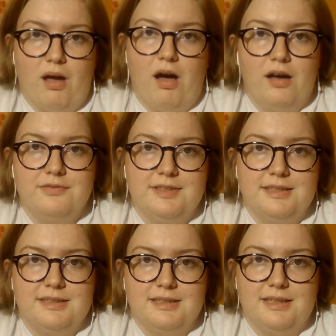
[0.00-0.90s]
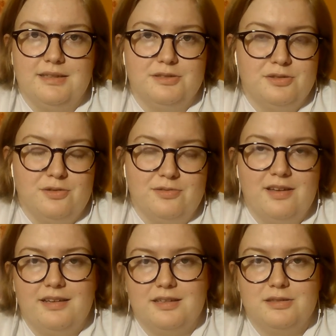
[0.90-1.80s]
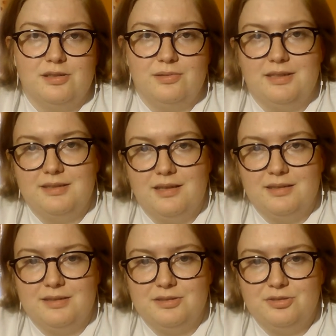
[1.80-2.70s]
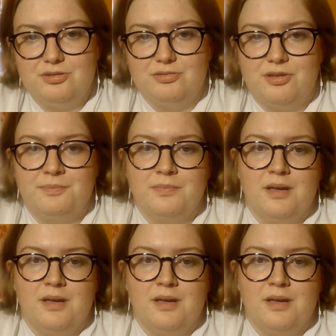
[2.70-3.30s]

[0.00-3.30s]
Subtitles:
obviously there's no lying, so he's telling the truth.